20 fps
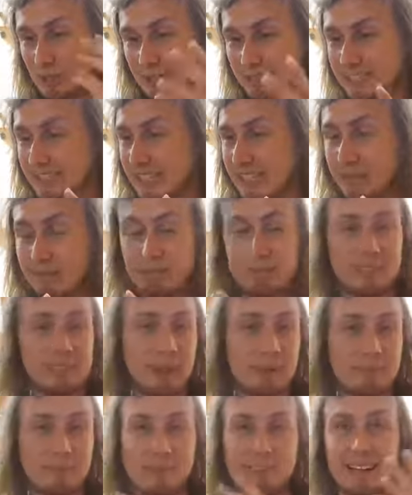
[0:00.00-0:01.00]
achieve
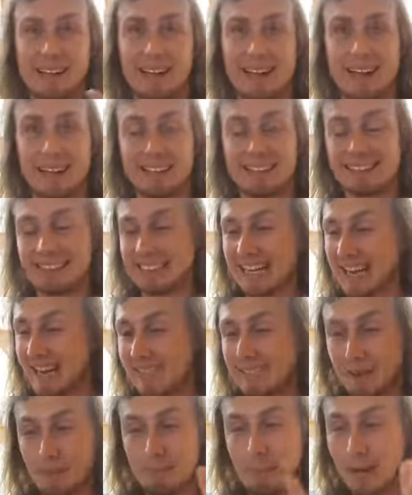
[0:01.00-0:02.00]
something like
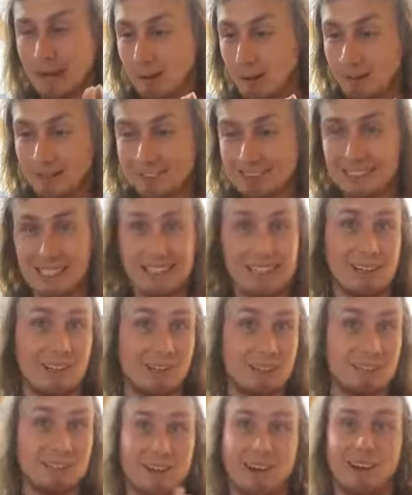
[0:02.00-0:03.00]
saving penguins in
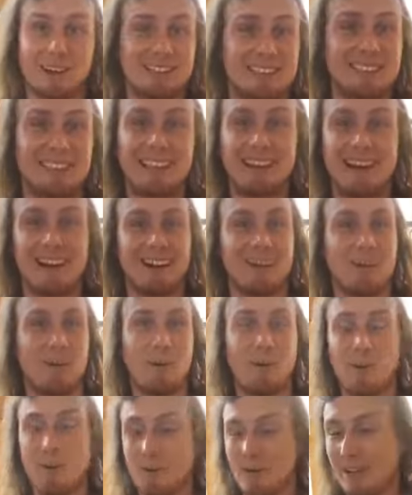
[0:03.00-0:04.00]
Antarctica,
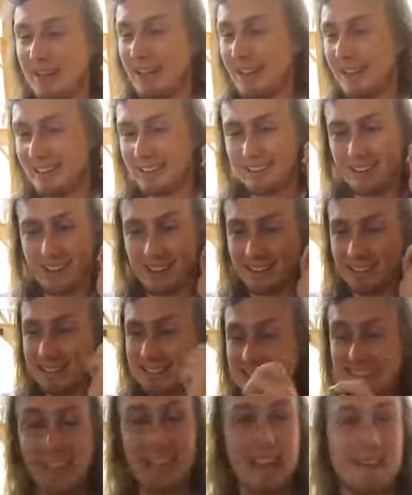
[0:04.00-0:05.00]
or, you know,
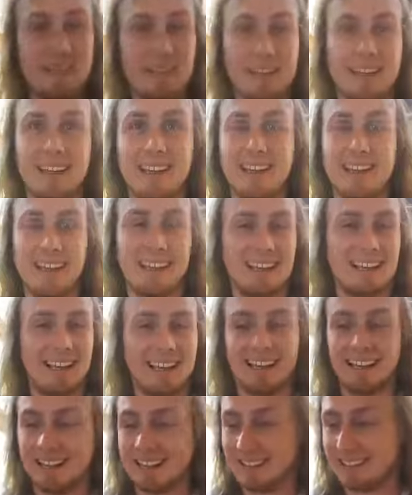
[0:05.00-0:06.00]
saving
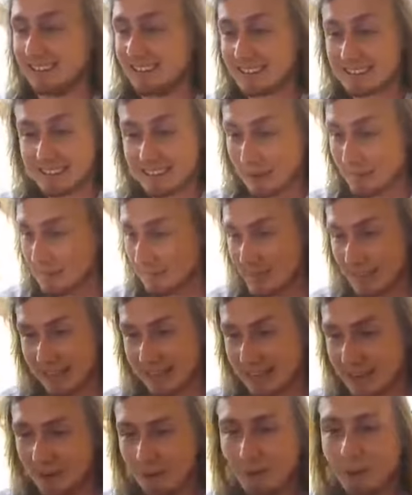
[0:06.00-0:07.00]

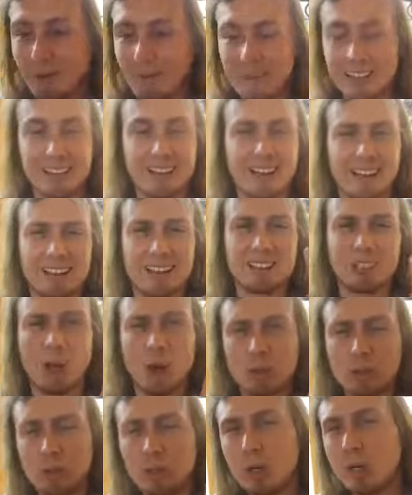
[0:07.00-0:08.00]
something, or, you know, this
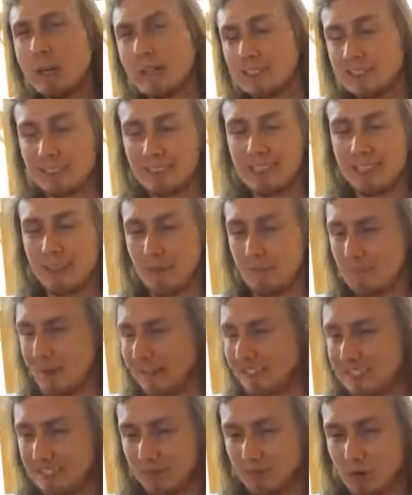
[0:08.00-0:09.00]
altruistic
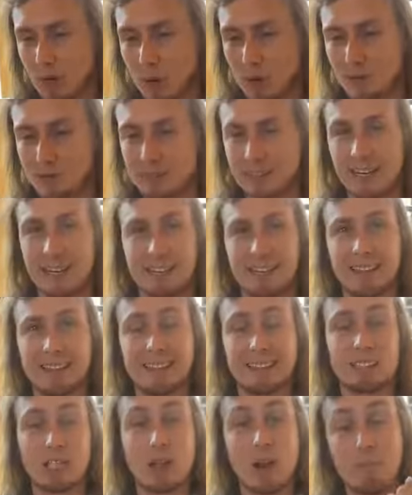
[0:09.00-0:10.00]
massive goals. And I think
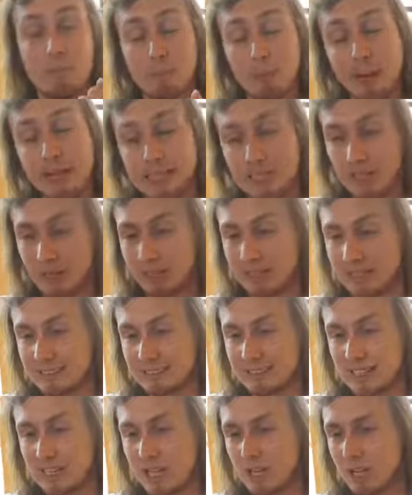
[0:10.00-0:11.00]
there's a lot of pressure on
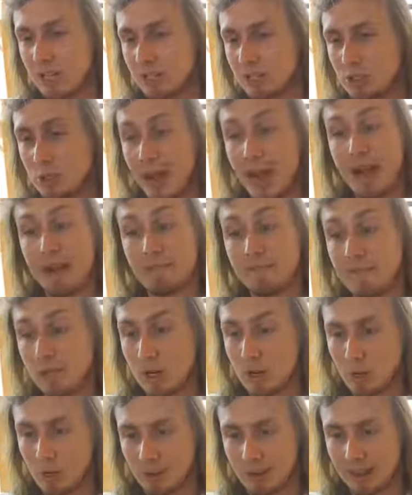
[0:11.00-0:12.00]
us to have the
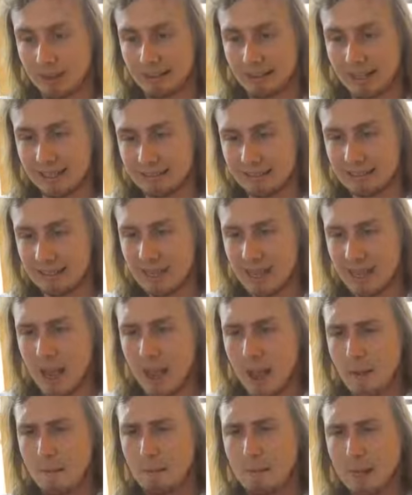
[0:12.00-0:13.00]
goal like that.
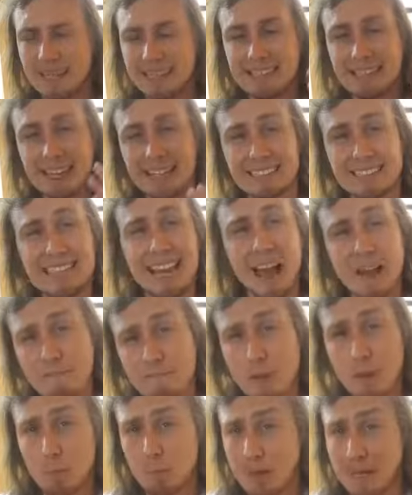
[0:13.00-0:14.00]
But it doesn't have
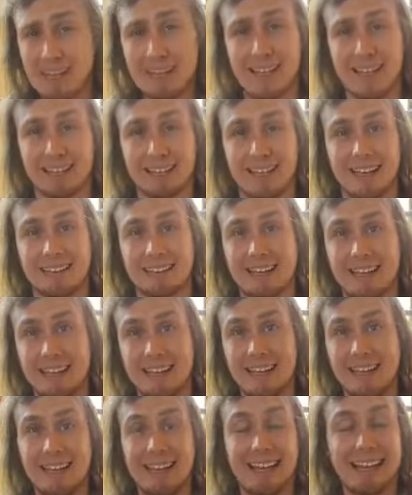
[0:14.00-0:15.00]
to be like that.
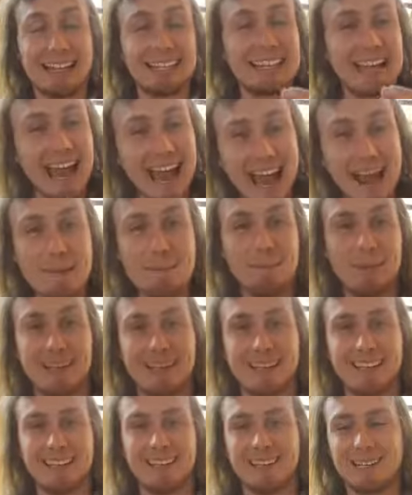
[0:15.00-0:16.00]
It can
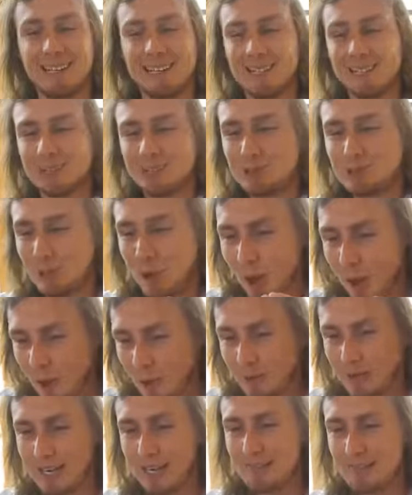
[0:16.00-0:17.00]
be to
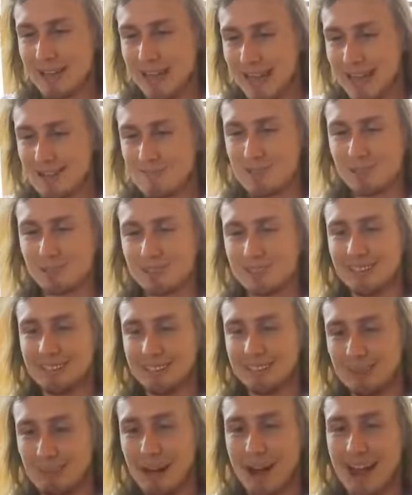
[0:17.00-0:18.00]
only be able
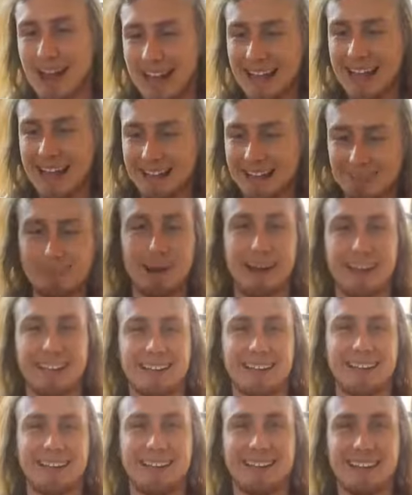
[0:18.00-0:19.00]
to buy any
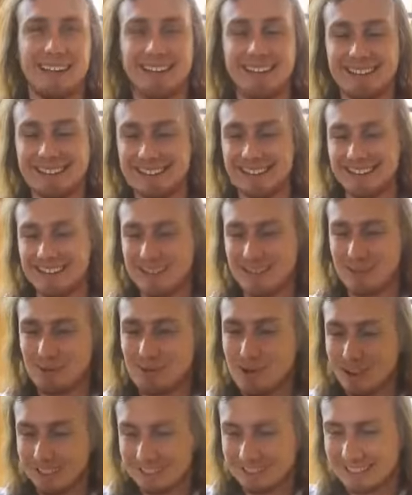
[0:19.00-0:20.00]
bike that you
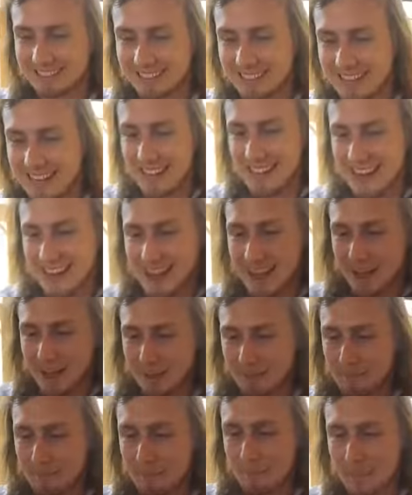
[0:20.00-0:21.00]
want.
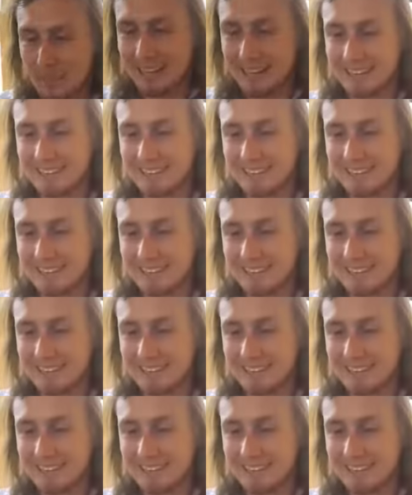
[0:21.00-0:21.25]
Pierre,